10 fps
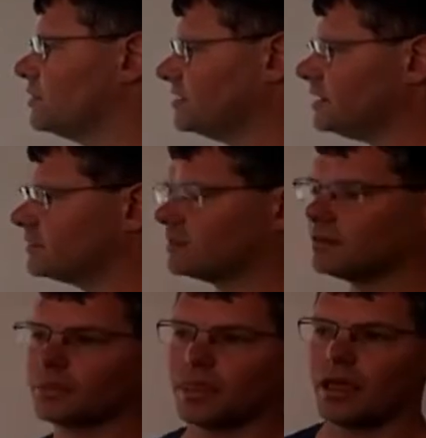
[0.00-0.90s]
lot of
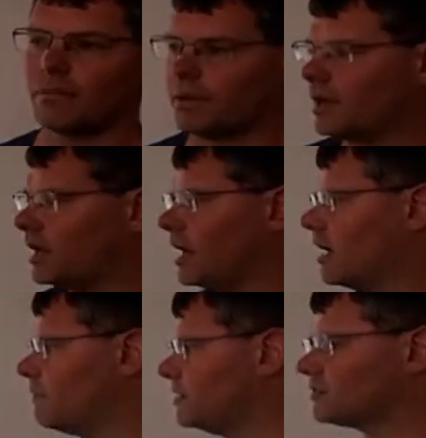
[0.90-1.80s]
sense, but
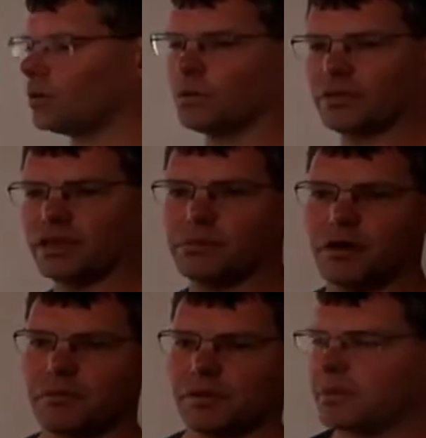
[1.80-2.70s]
it's got all the
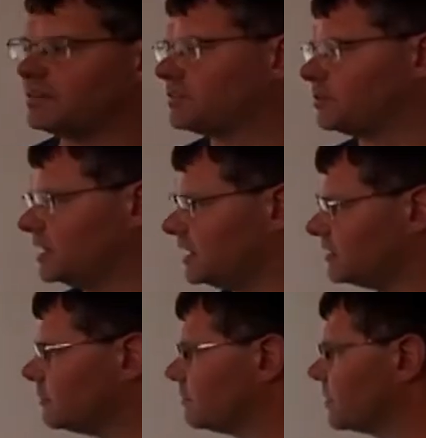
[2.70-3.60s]
appropriate bits that we need.
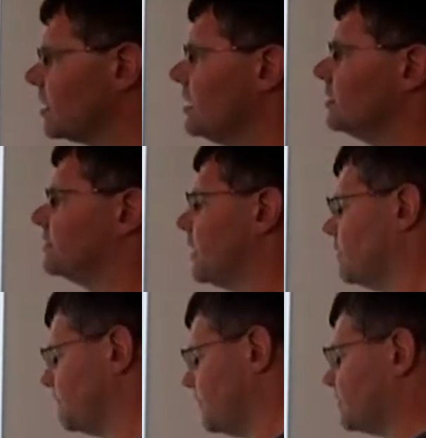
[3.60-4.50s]
So,
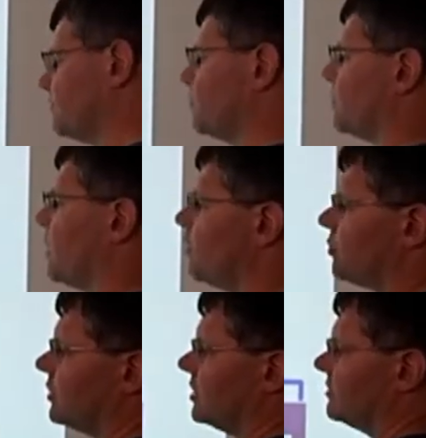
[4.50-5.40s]
first of all, the whole thing